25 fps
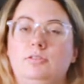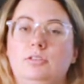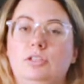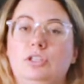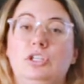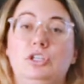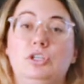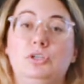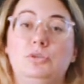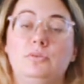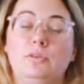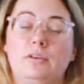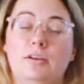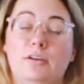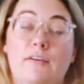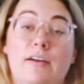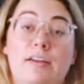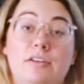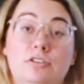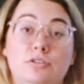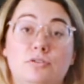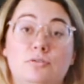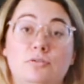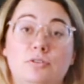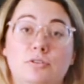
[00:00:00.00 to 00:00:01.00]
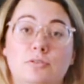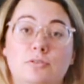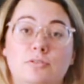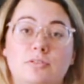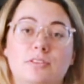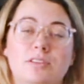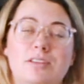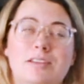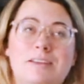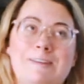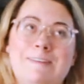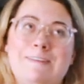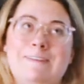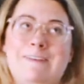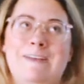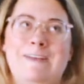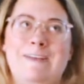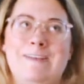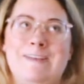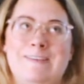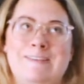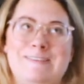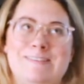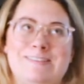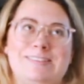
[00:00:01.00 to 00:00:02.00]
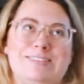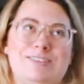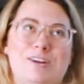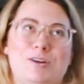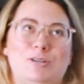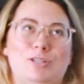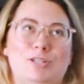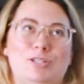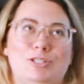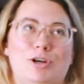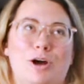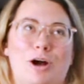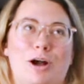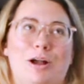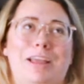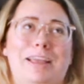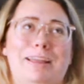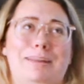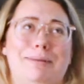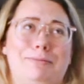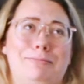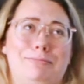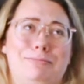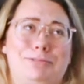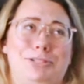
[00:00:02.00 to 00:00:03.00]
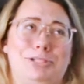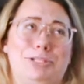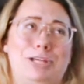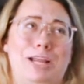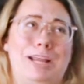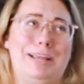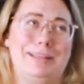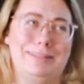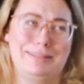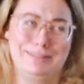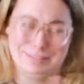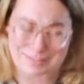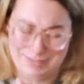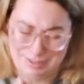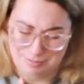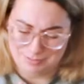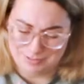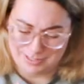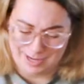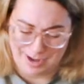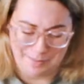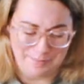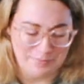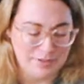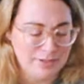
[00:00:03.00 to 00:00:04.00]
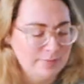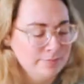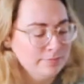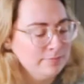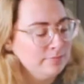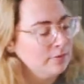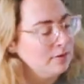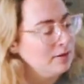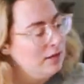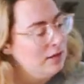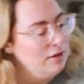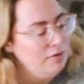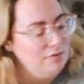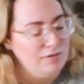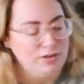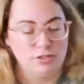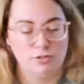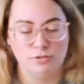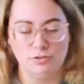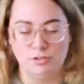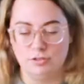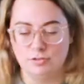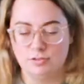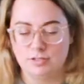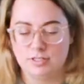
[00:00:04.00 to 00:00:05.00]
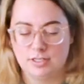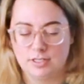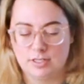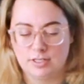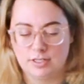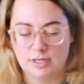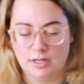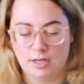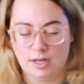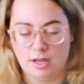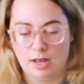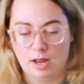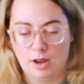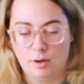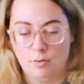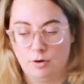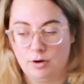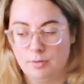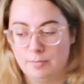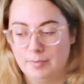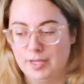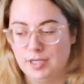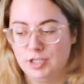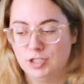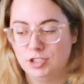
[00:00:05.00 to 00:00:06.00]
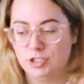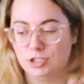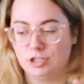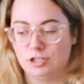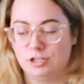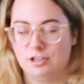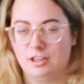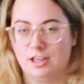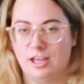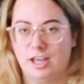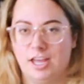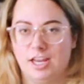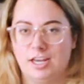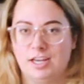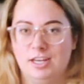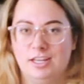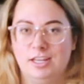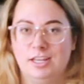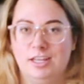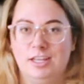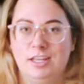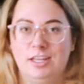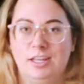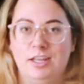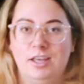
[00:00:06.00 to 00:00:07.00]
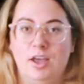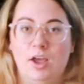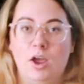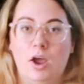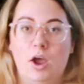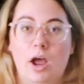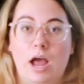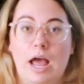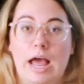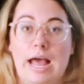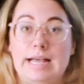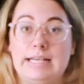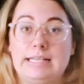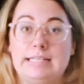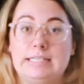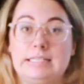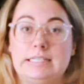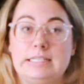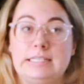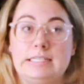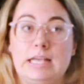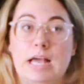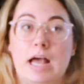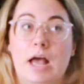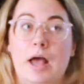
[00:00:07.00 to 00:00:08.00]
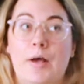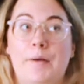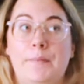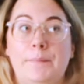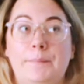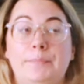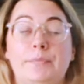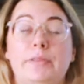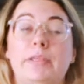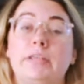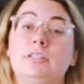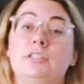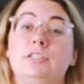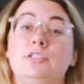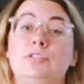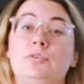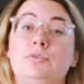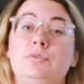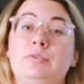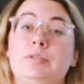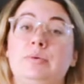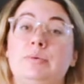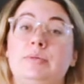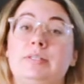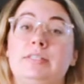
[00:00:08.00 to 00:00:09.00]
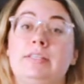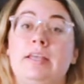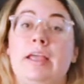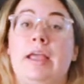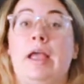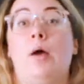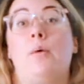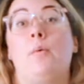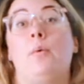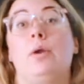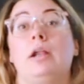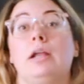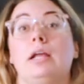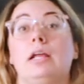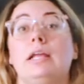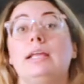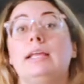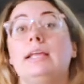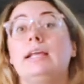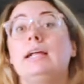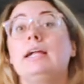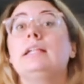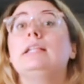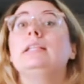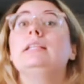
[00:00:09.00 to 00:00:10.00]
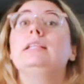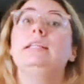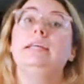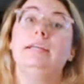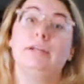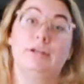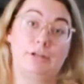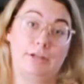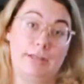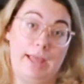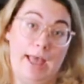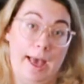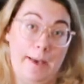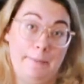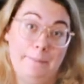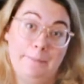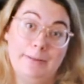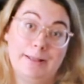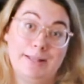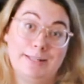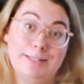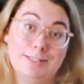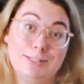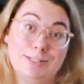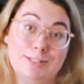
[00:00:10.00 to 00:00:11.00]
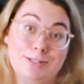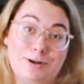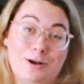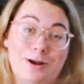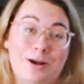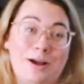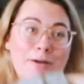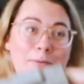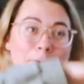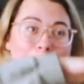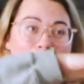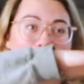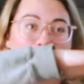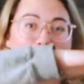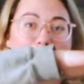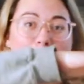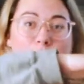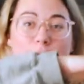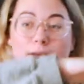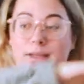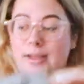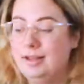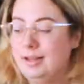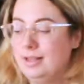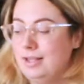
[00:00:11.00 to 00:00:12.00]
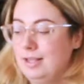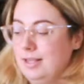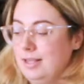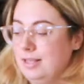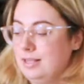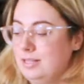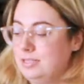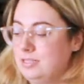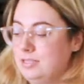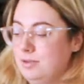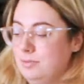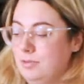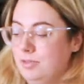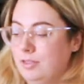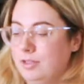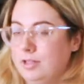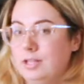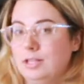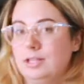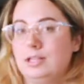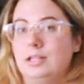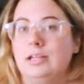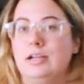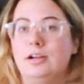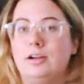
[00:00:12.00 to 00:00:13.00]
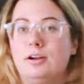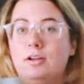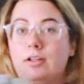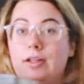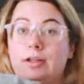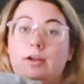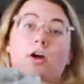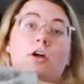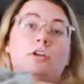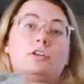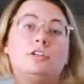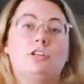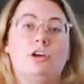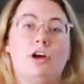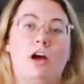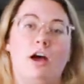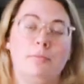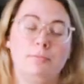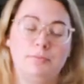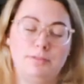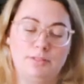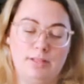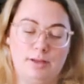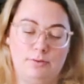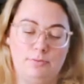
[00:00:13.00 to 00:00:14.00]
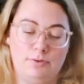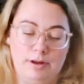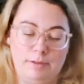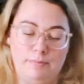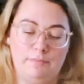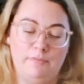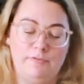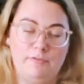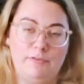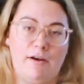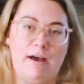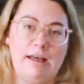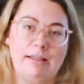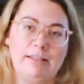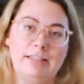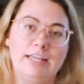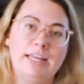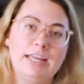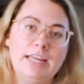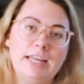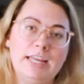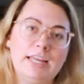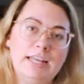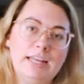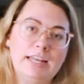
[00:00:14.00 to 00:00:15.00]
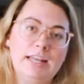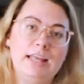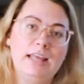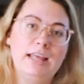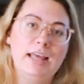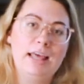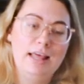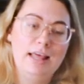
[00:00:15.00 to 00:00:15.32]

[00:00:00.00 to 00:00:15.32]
use it, it's hard to talk and shake at the same time. If I do use it, I want to make sure that, as Susie would say, I want to clear cap it. So I want to put some of the clear like on top so that when I'm filing it,